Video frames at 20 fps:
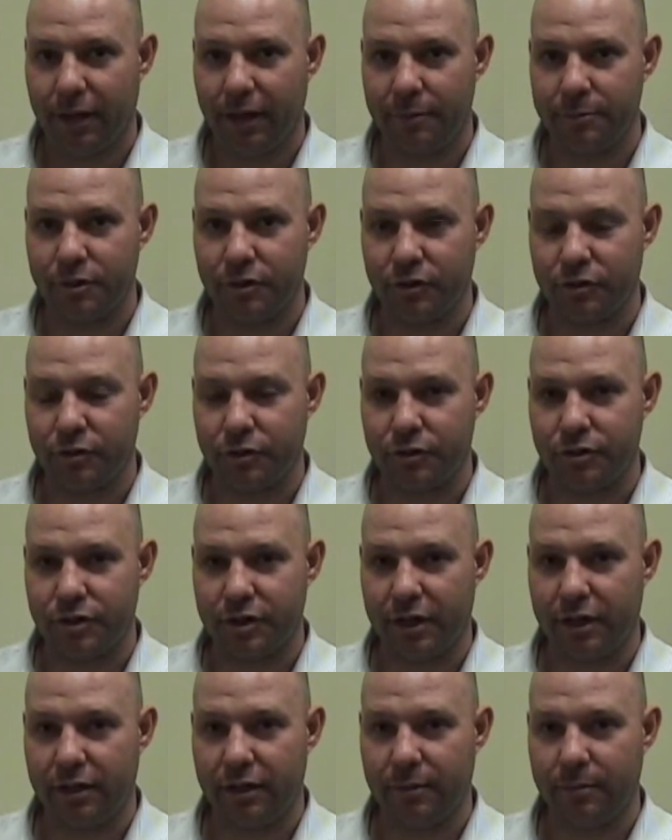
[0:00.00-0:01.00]
name is Chris
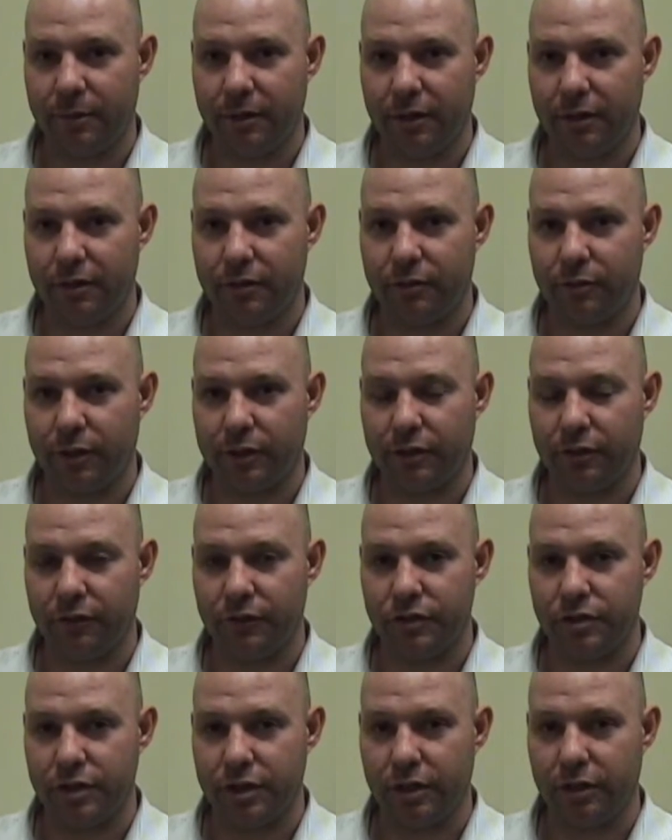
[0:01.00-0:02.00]
Roche. I'm the Director of
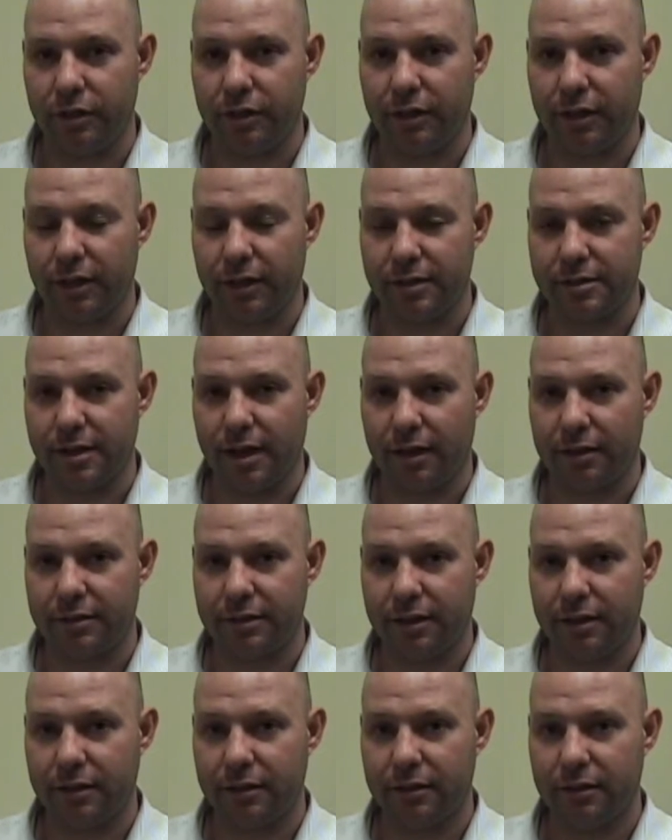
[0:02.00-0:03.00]
Engineering at
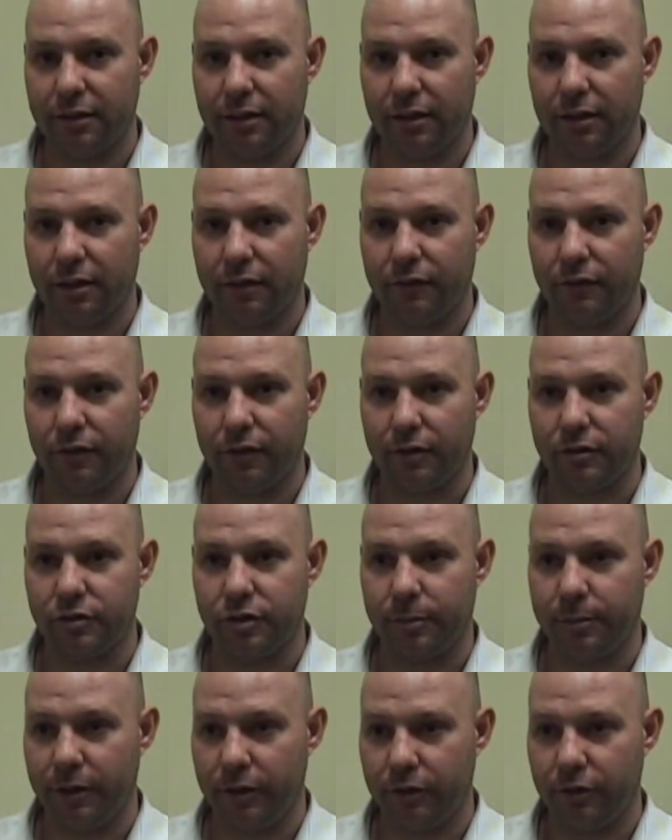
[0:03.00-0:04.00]
ExactTech for the
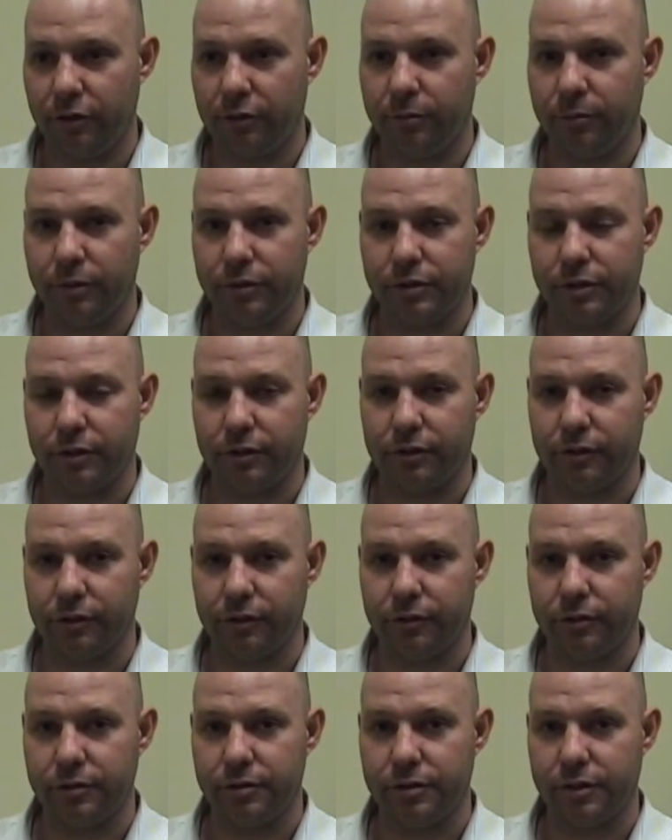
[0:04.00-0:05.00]
Extremity Group, which
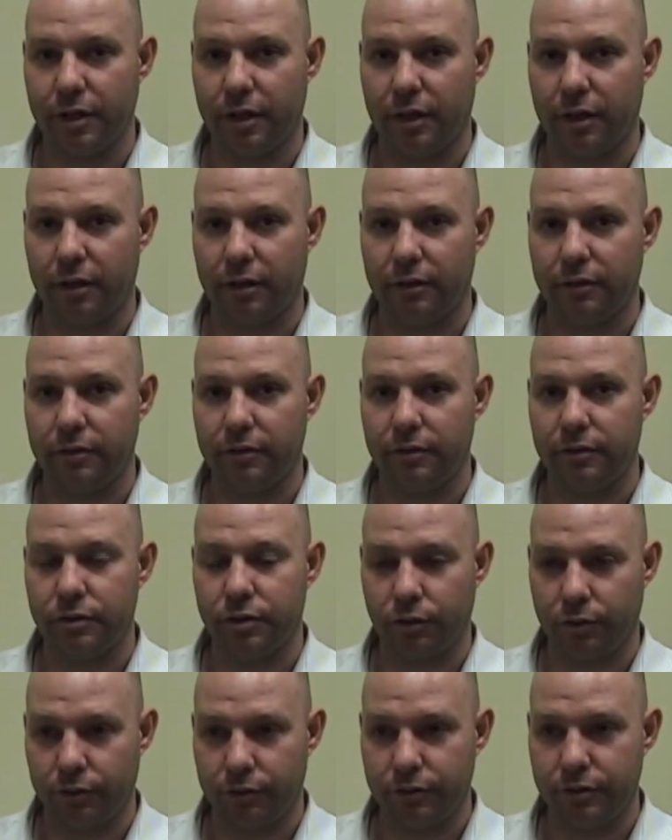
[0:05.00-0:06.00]
includes
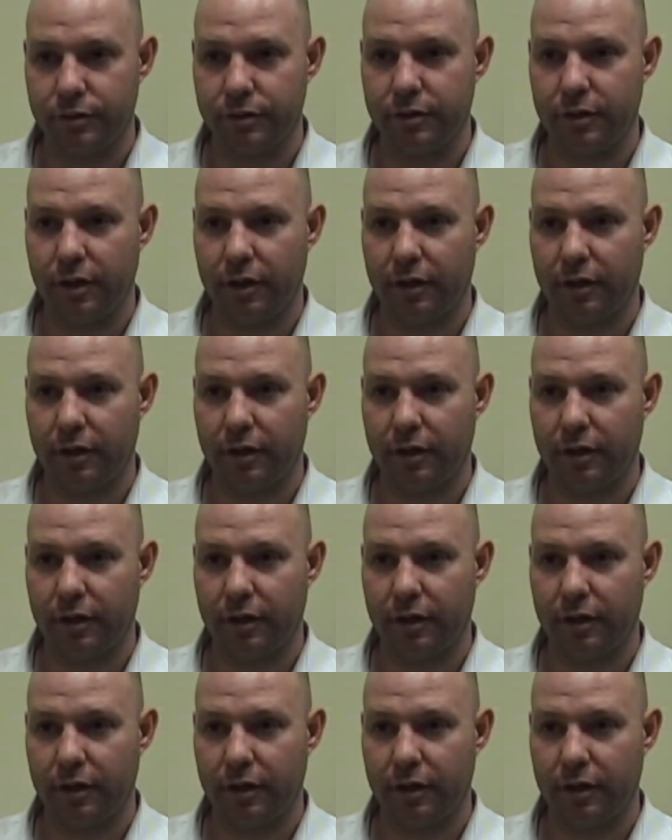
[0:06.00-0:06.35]
shoulders.